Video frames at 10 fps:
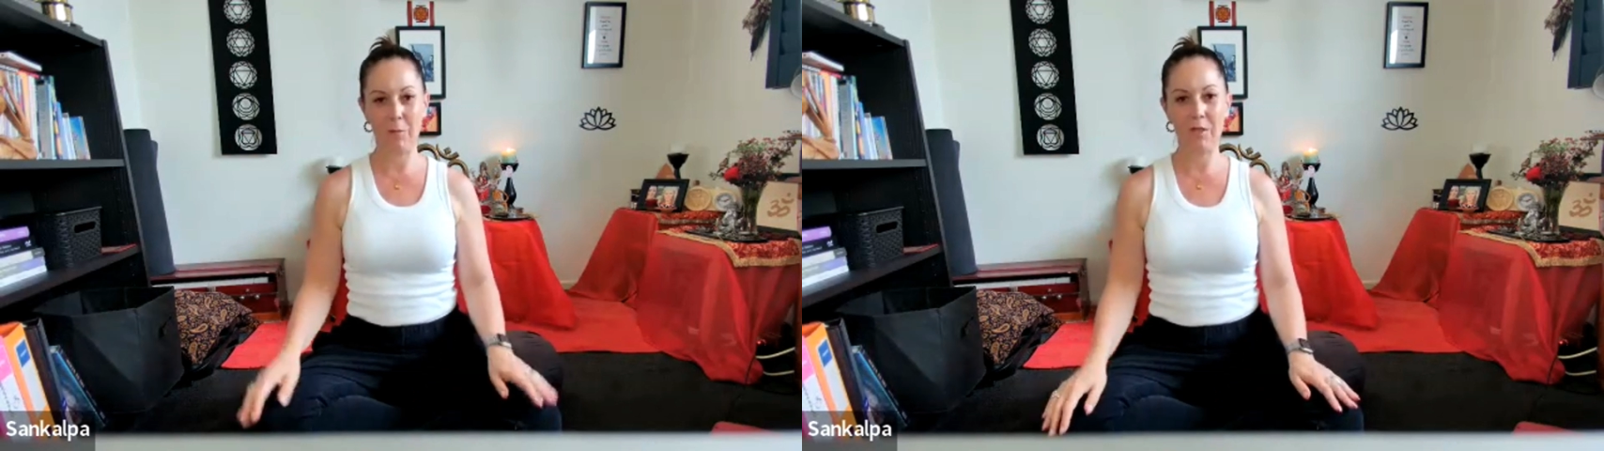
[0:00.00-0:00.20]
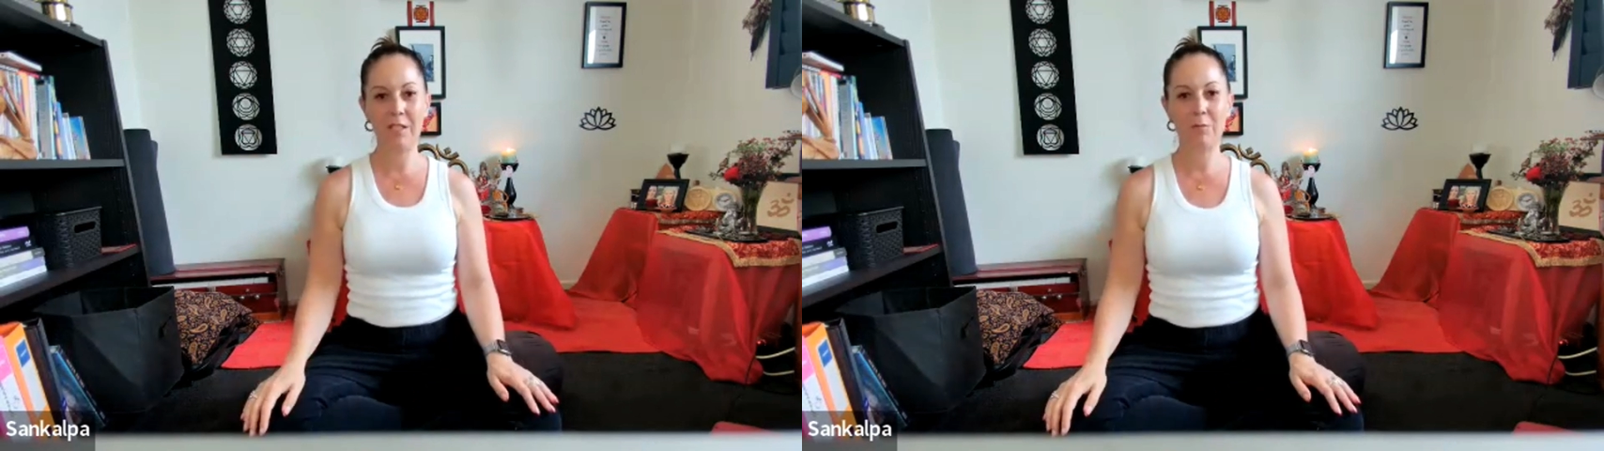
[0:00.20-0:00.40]

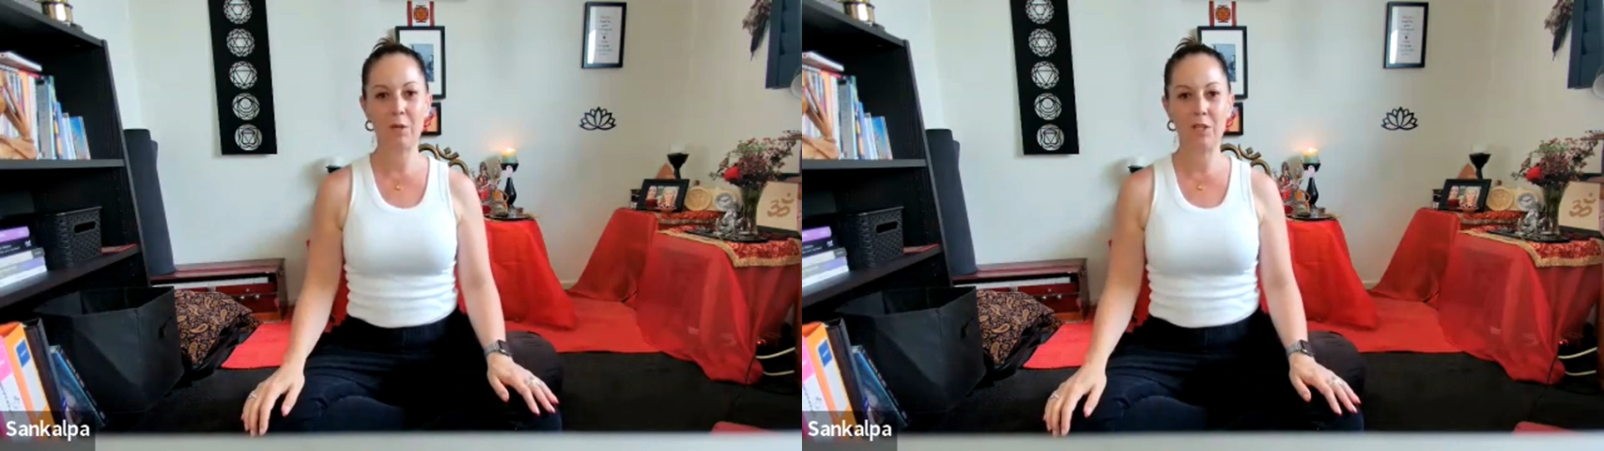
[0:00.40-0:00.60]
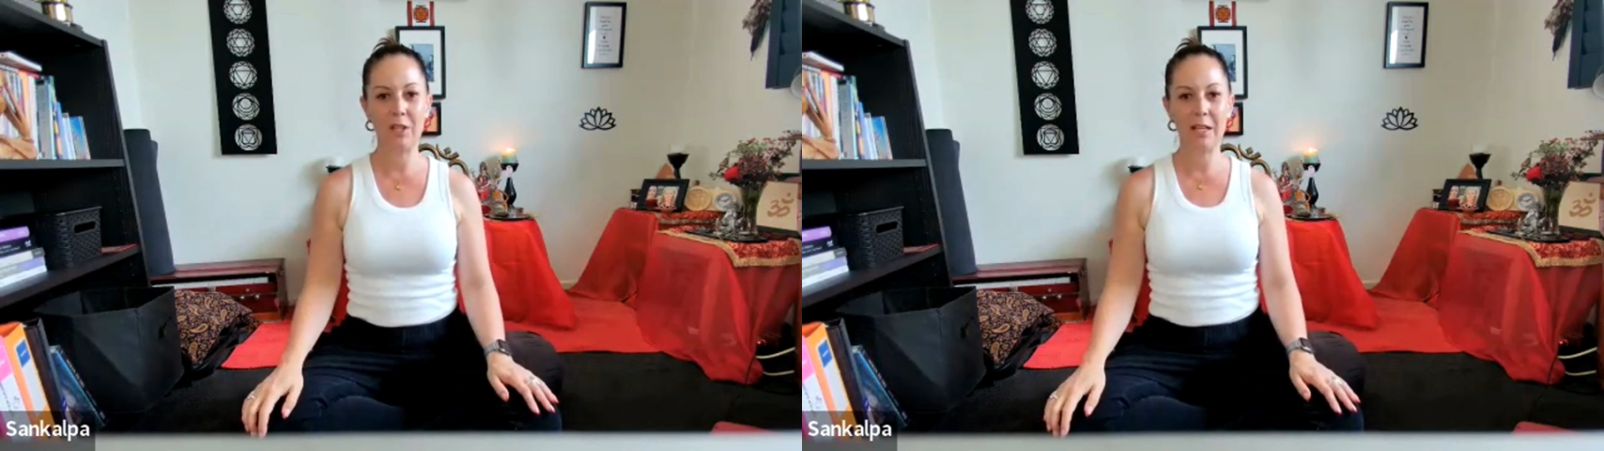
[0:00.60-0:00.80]
With this
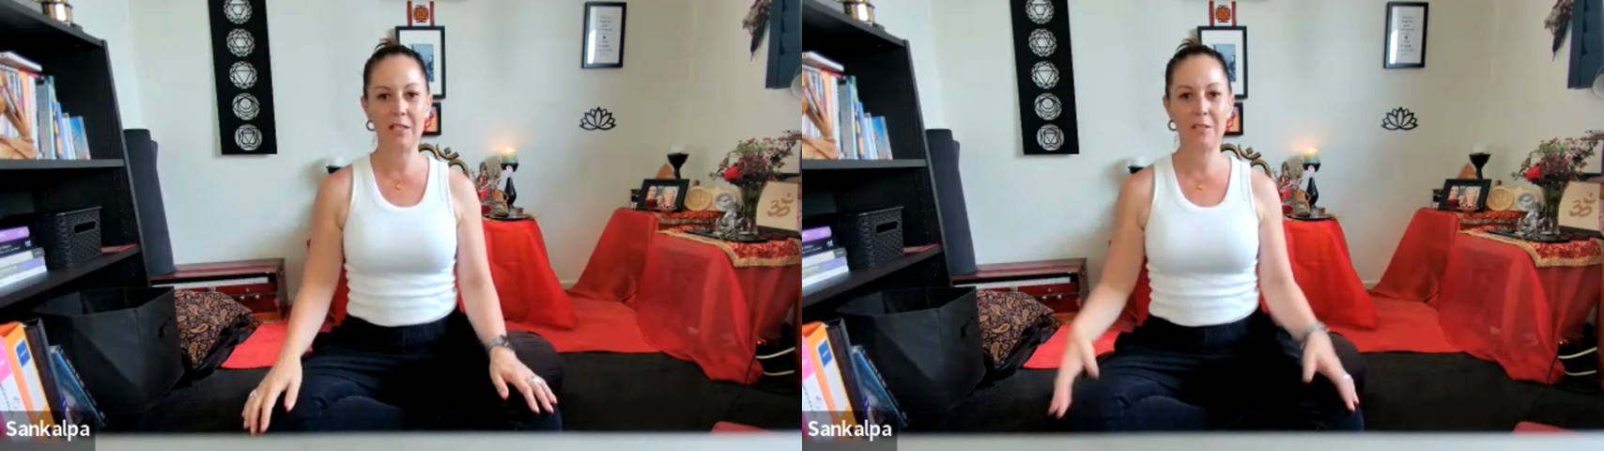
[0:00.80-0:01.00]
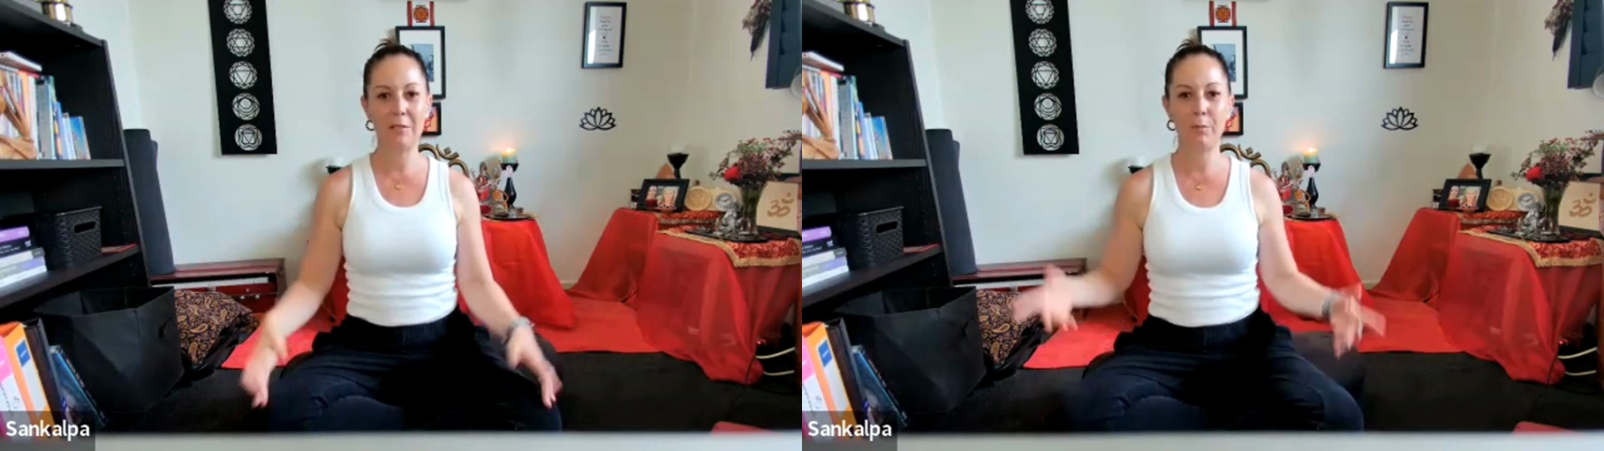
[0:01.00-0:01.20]
one, you
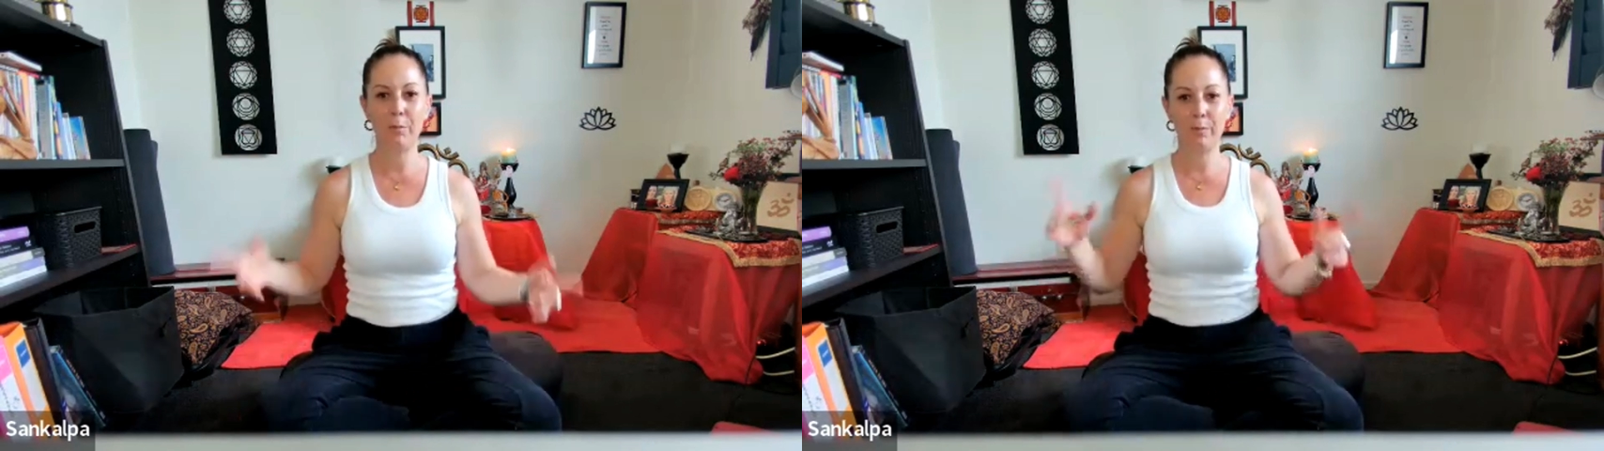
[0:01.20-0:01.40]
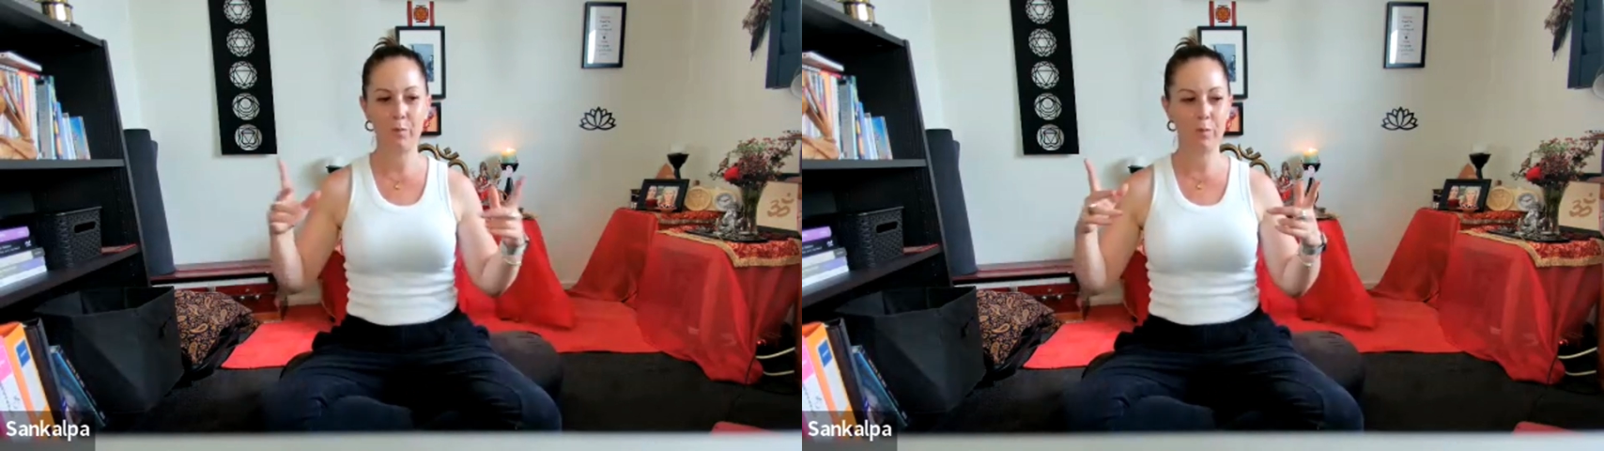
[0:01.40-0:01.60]
need to,
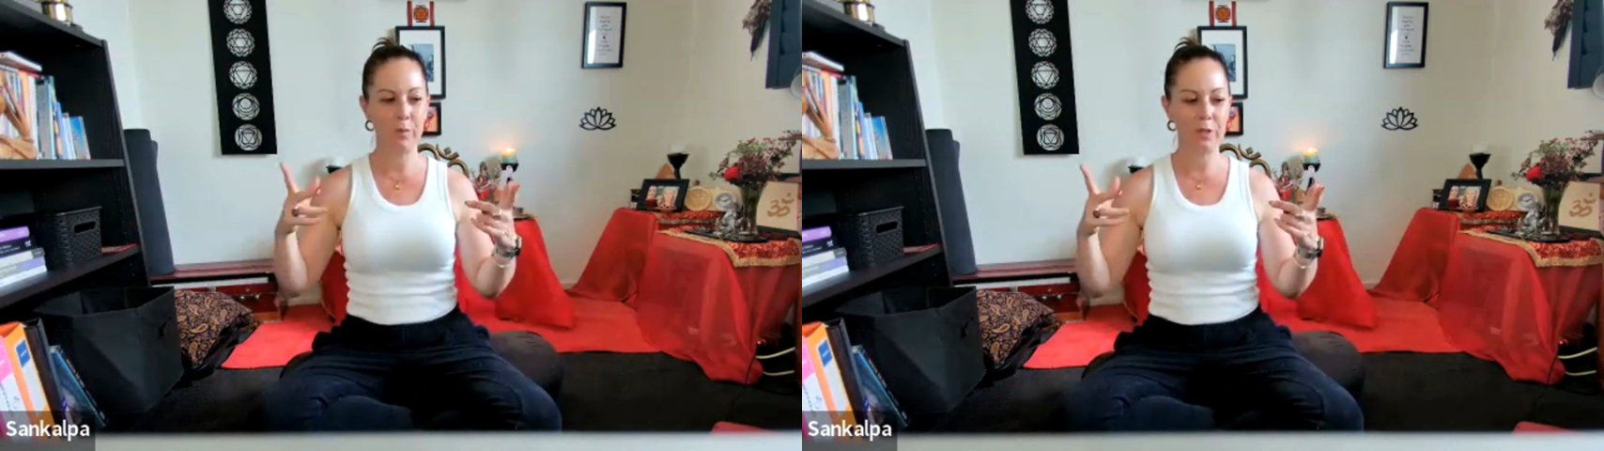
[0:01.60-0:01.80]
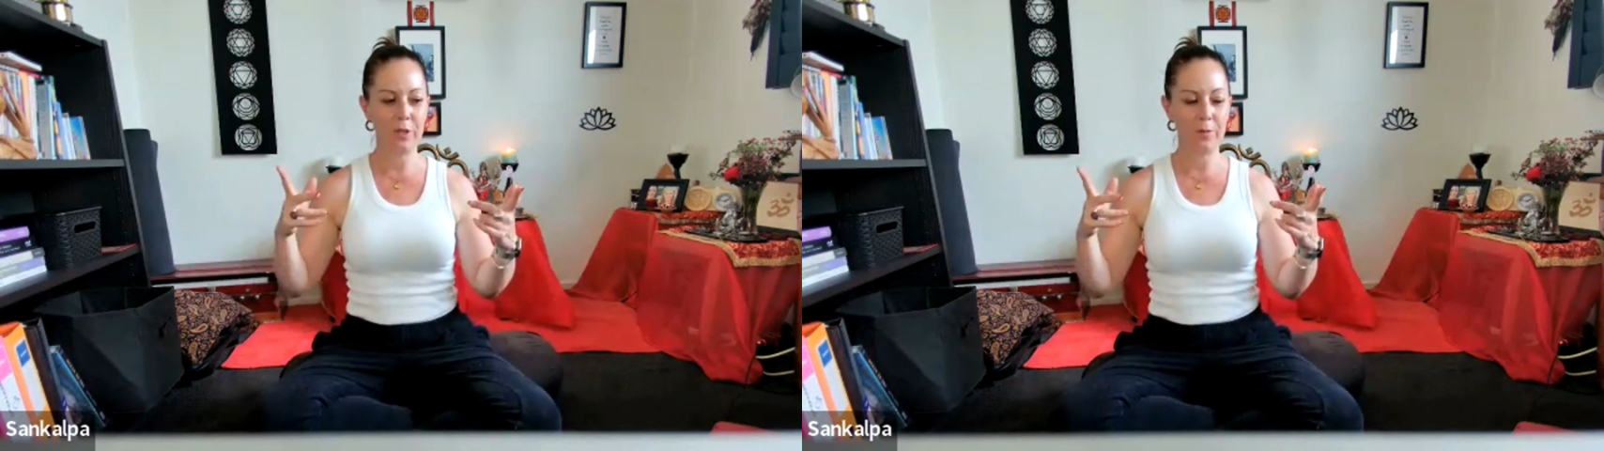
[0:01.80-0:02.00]

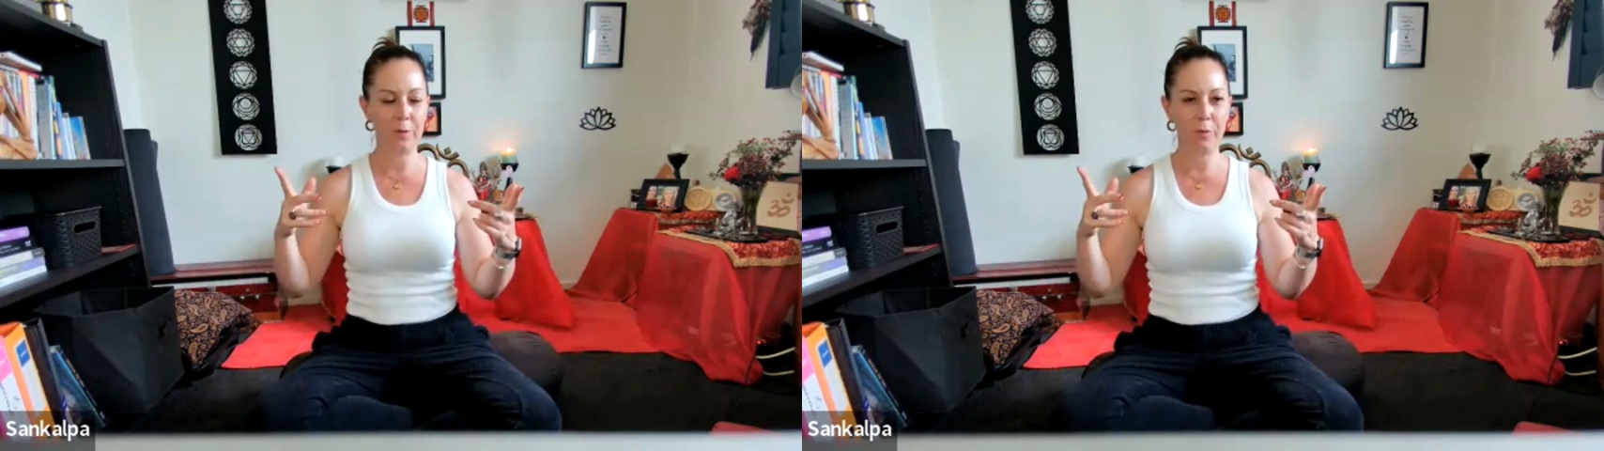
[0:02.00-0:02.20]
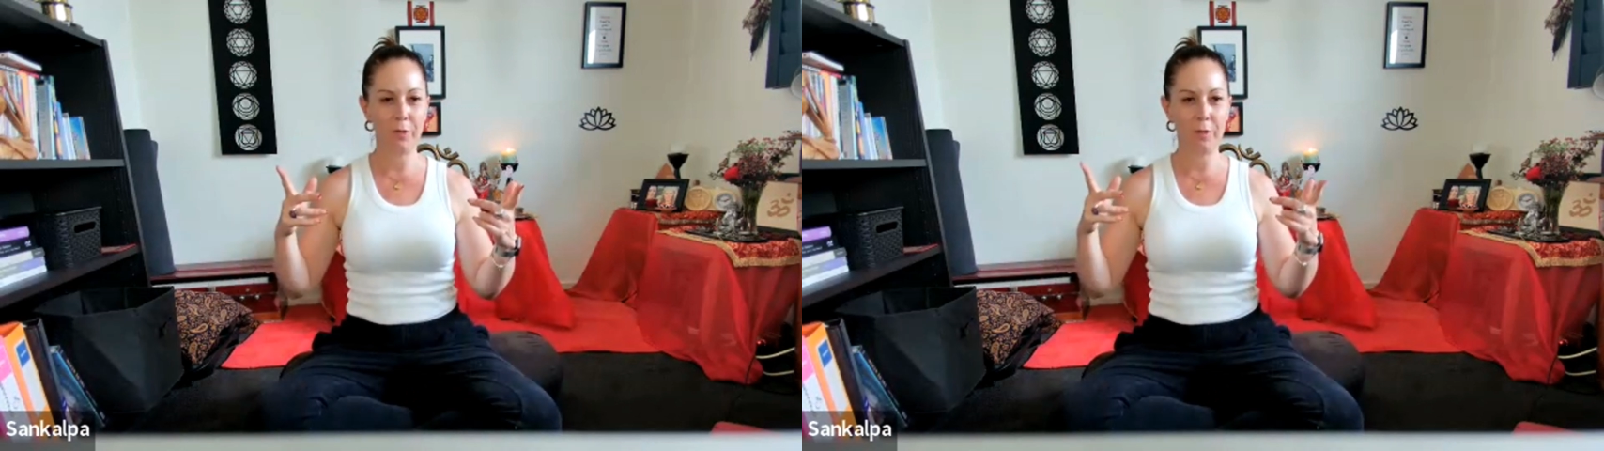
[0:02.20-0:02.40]

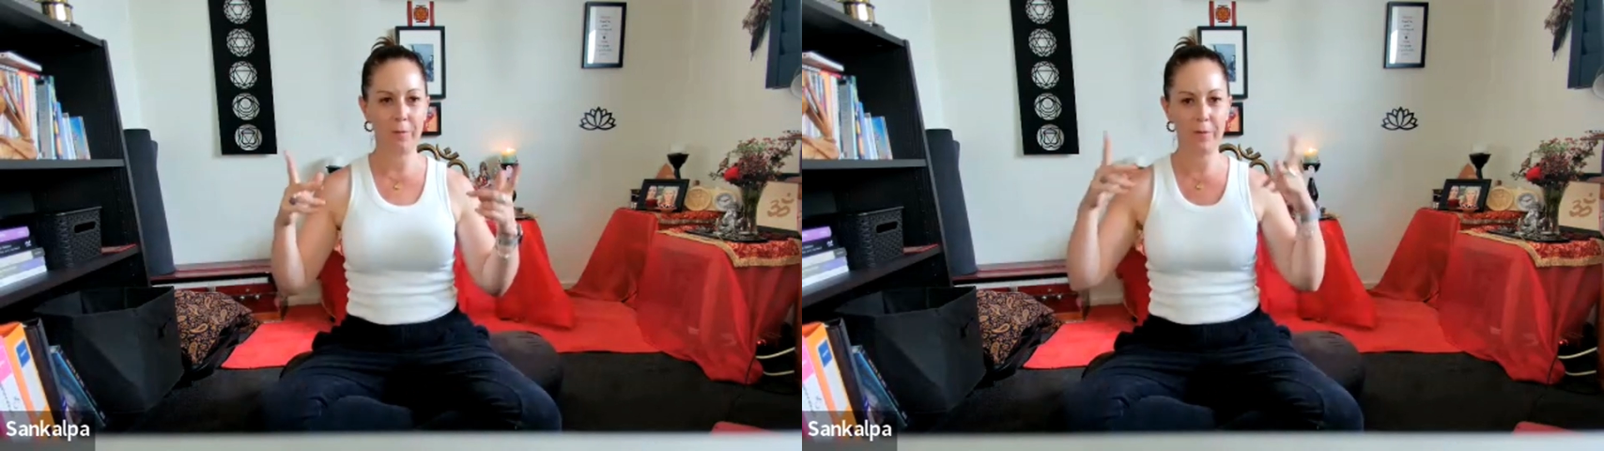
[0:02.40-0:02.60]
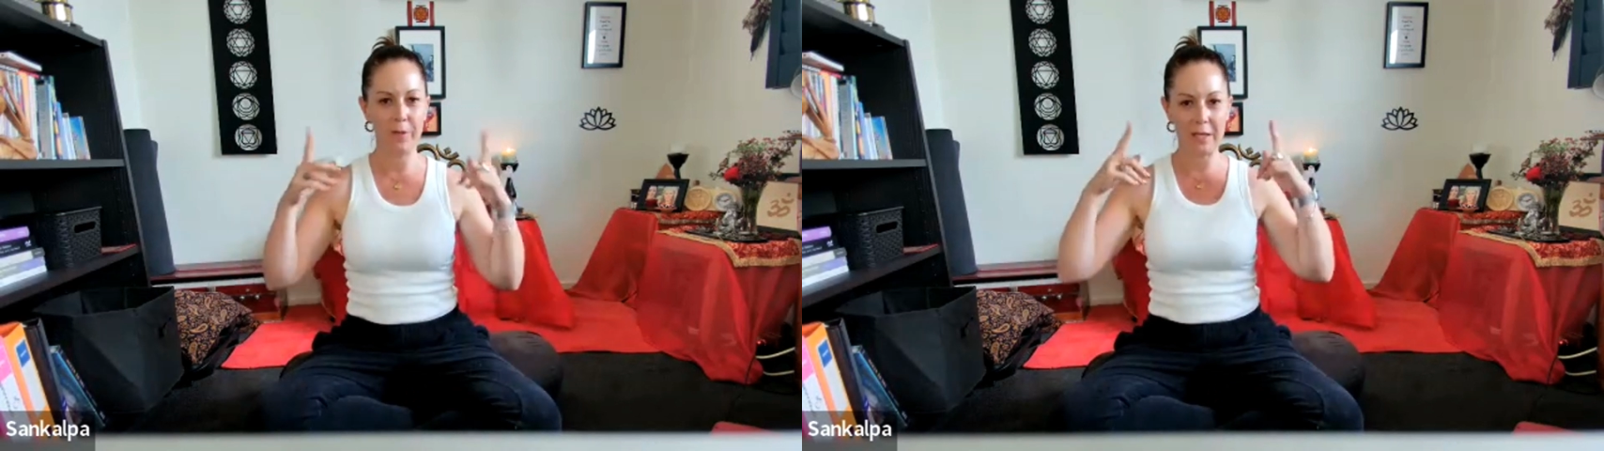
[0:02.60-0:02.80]
you put your